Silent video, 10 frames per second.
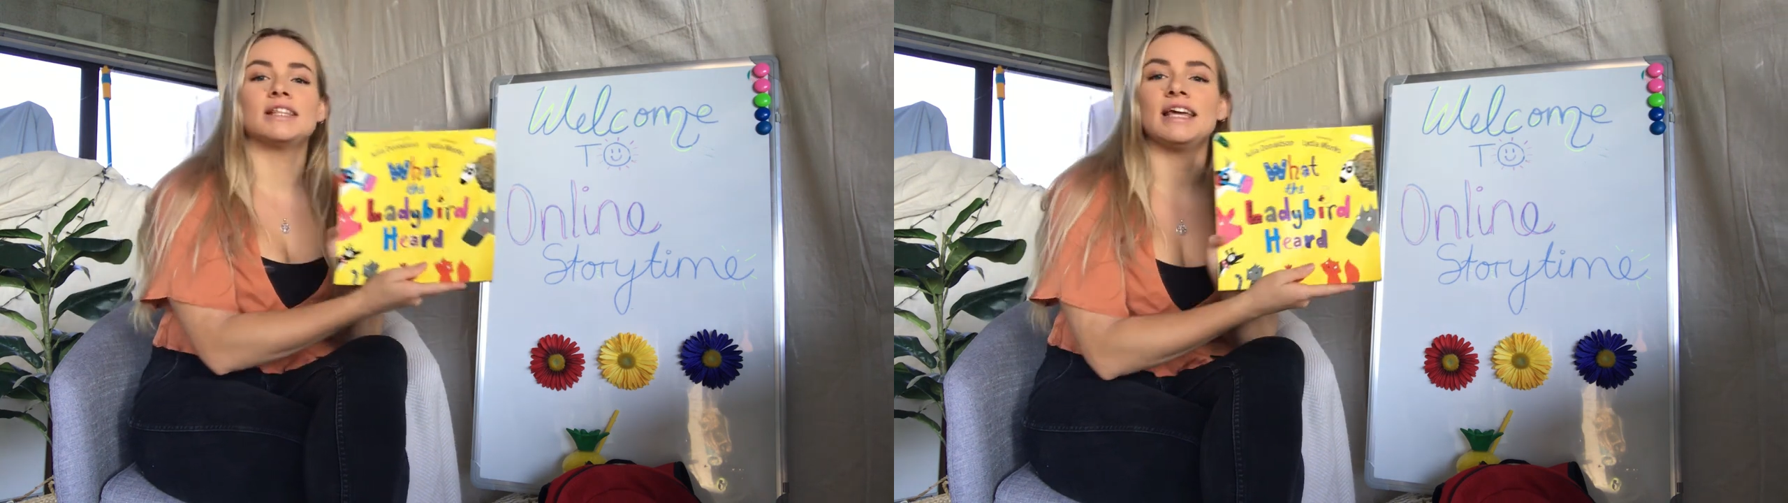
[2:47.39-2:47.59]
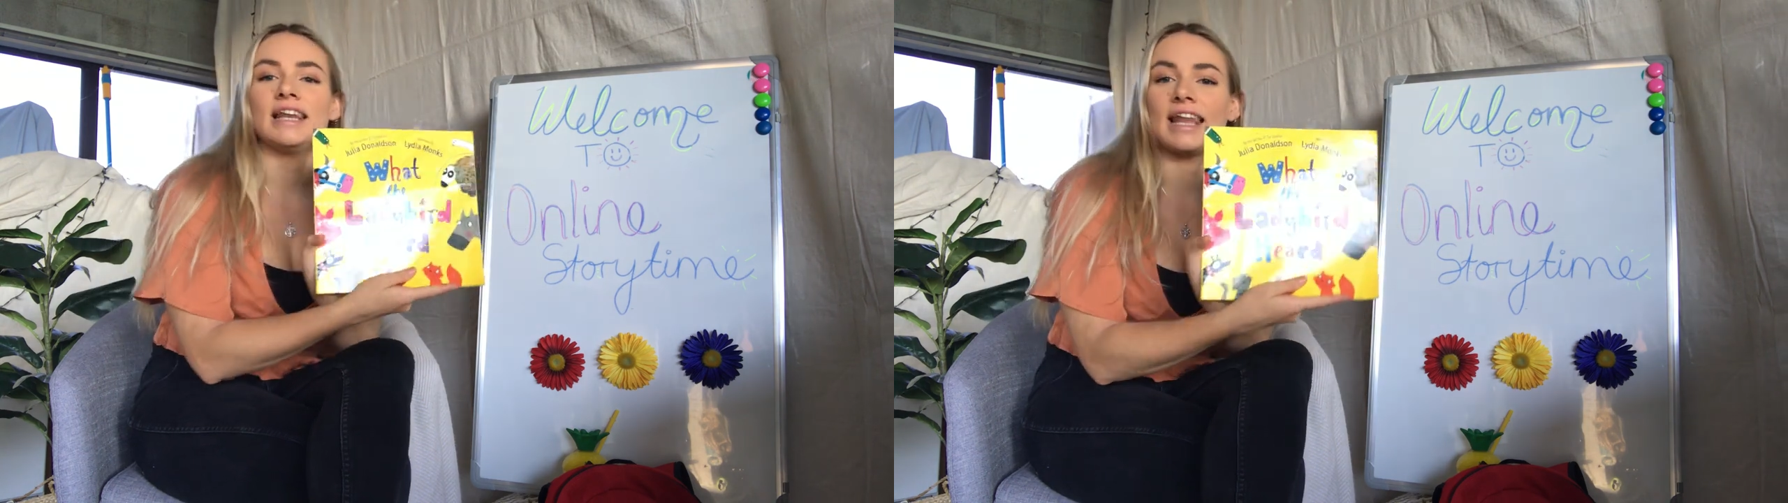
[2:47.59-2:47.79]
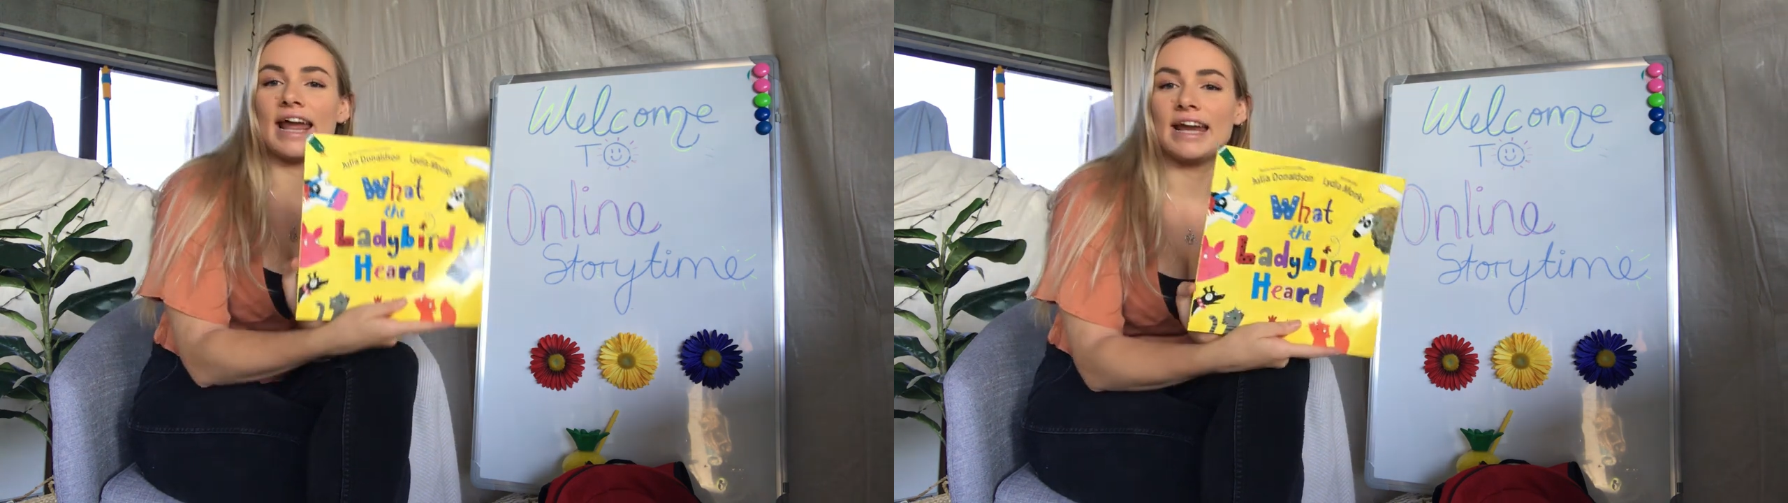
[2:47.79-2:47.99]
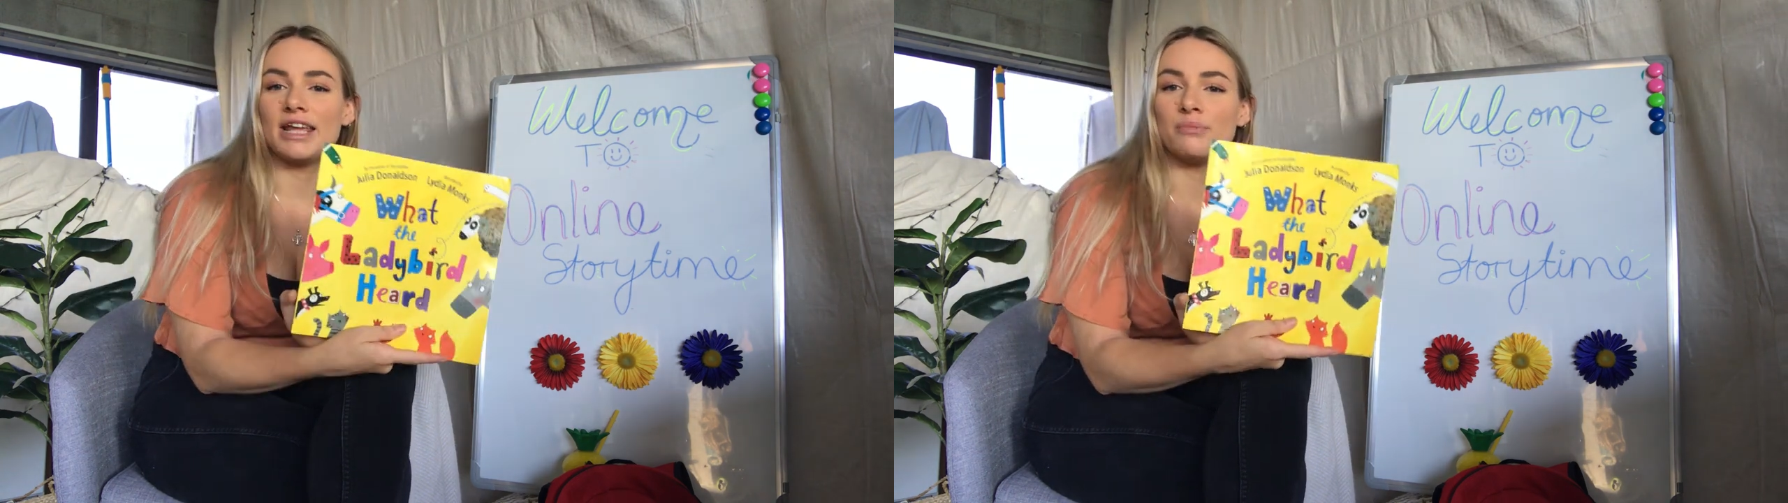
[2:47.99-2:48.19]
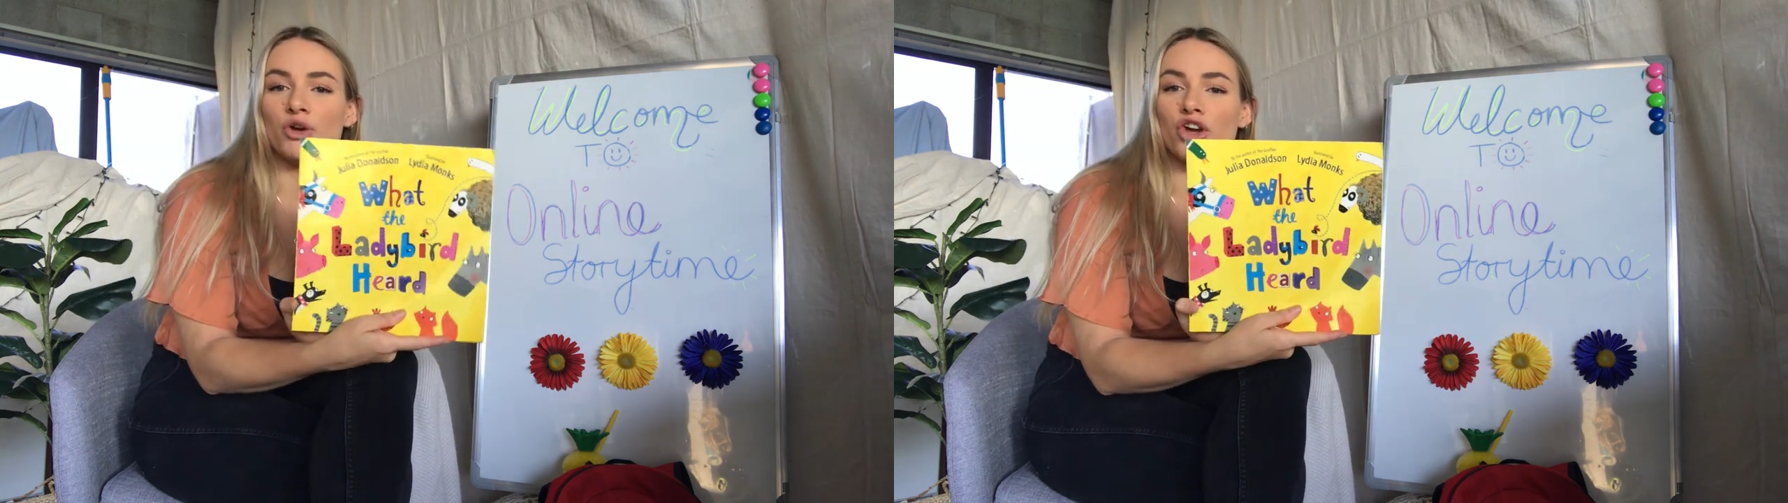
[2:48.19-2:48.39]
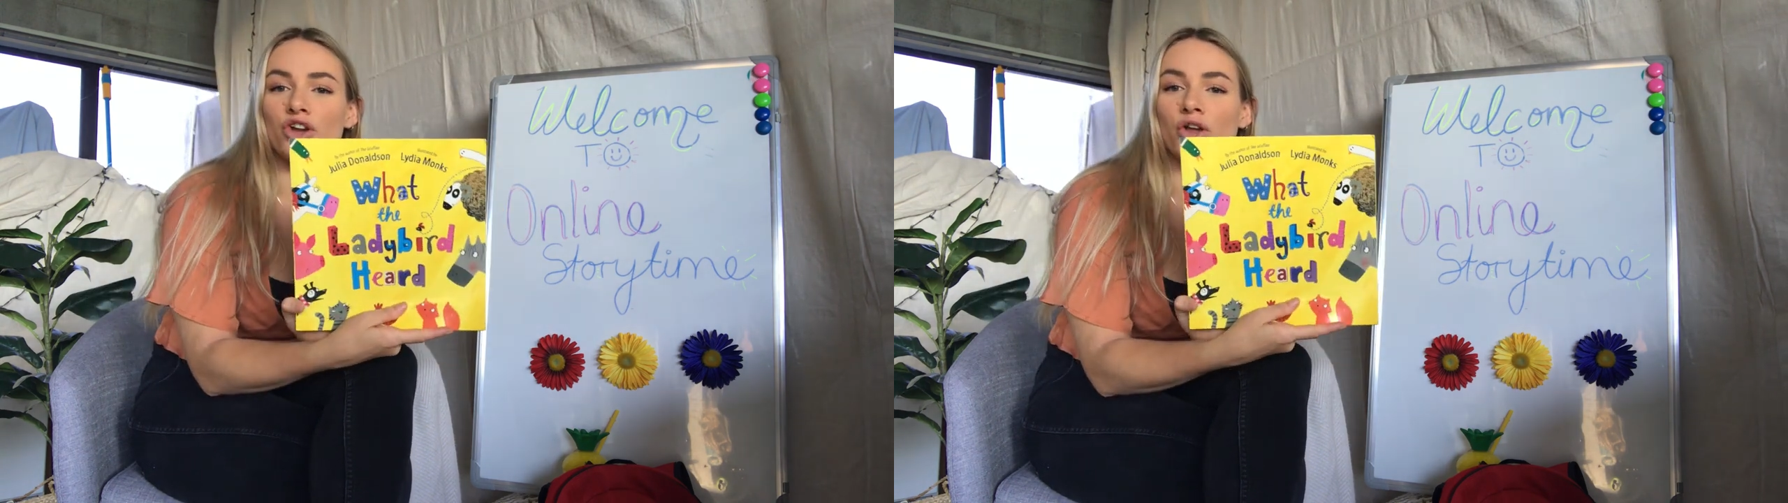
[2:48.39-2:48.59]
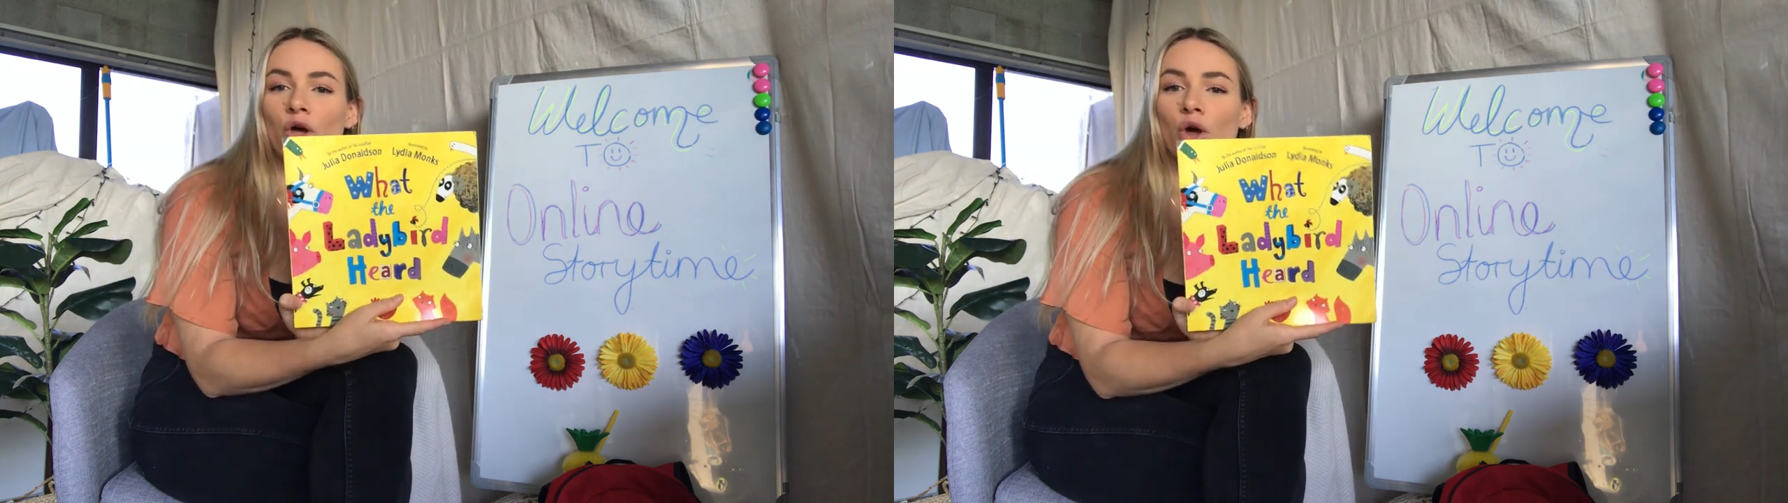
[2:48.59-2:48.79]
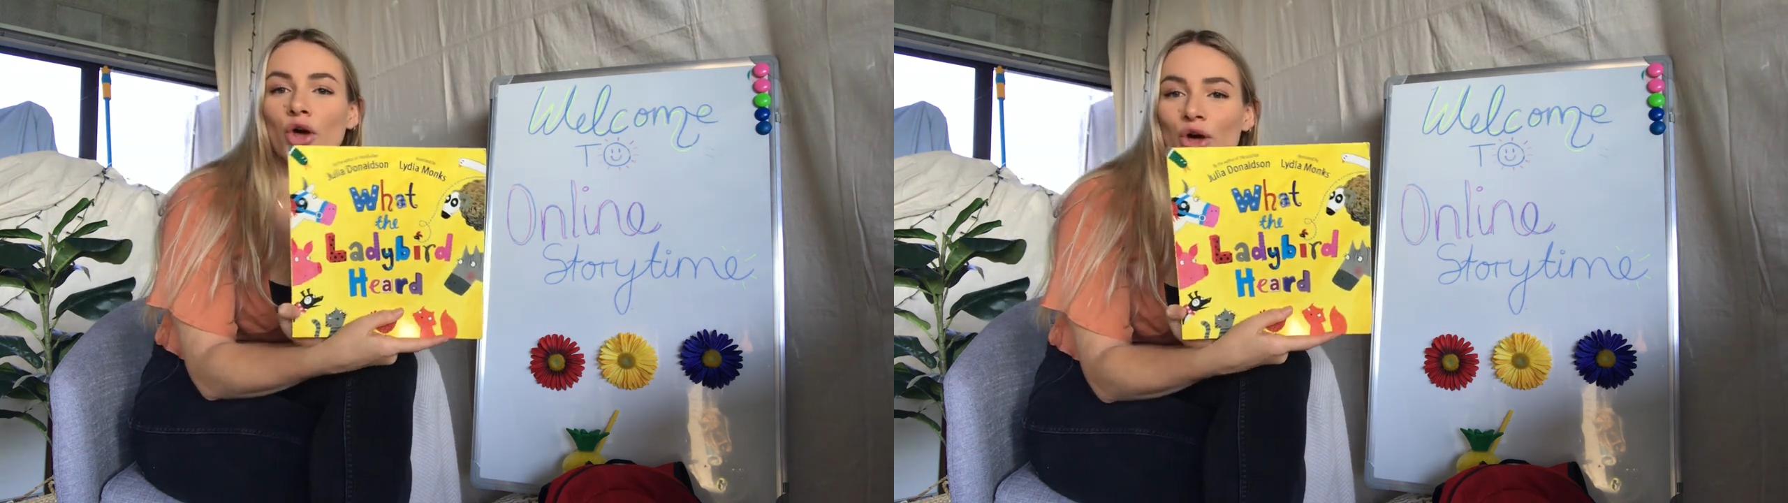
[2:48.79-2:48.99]
the Ladybird
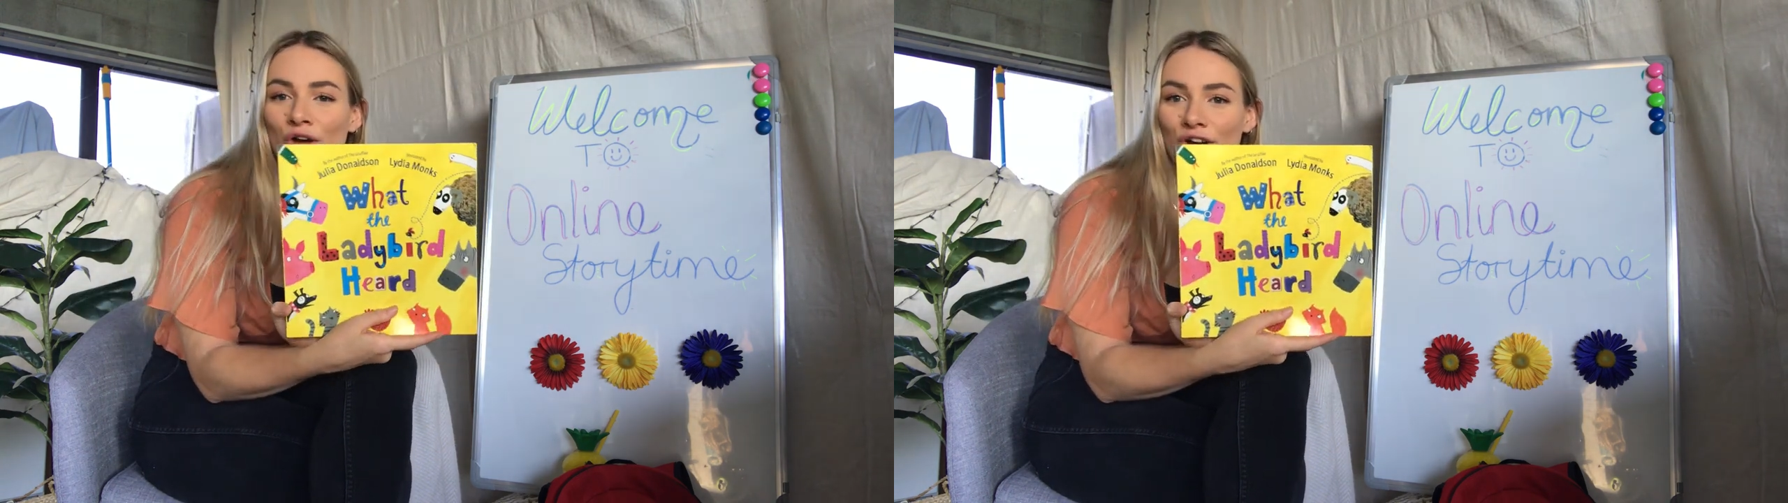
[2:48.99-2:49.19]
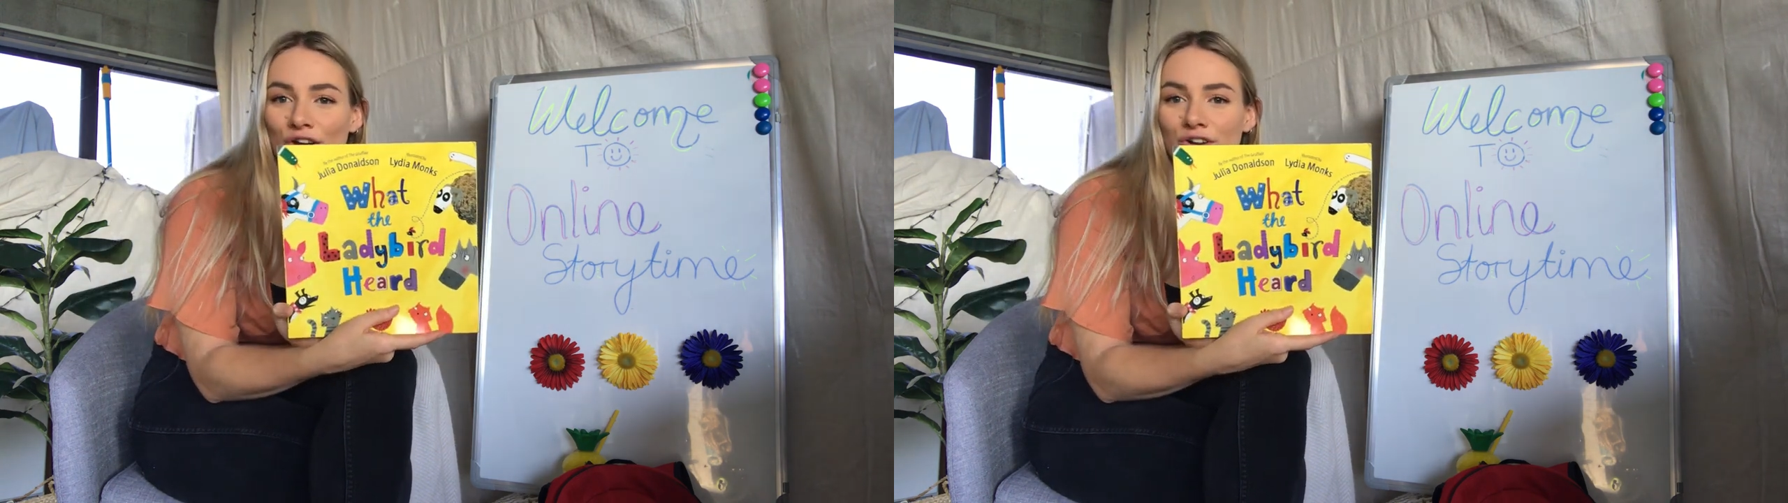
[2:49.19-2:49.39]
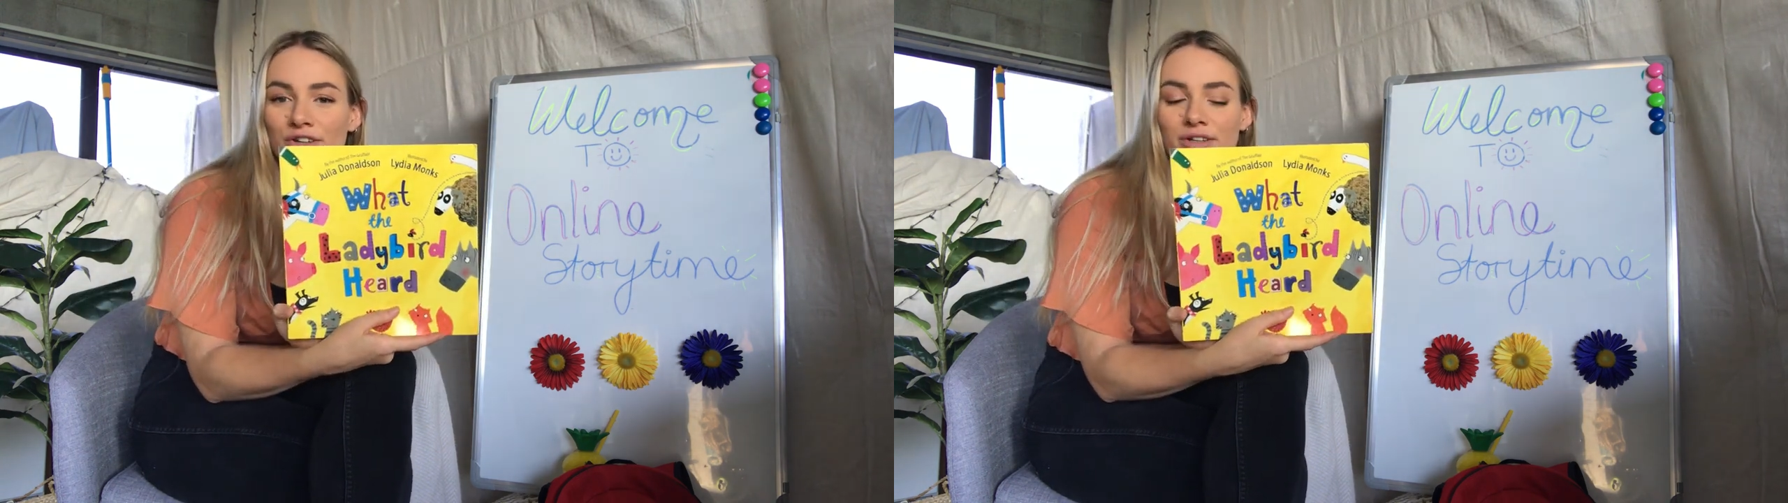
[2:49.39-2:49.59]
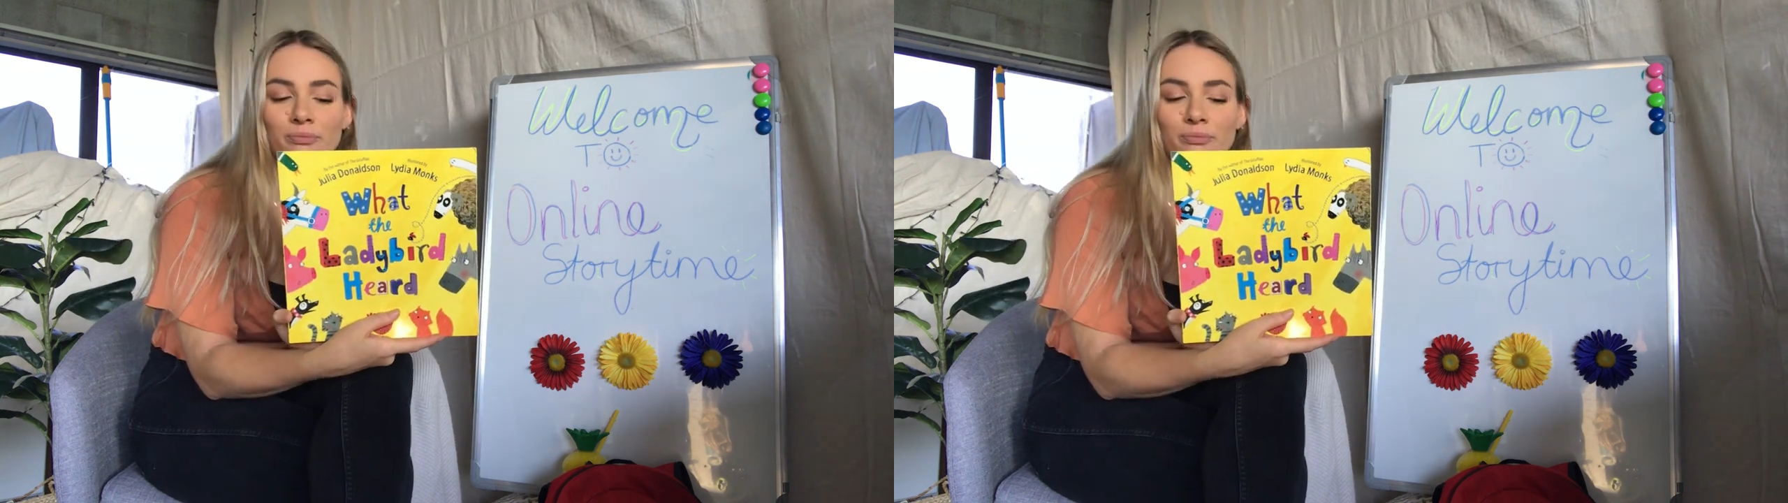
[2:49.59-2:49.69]
Heard.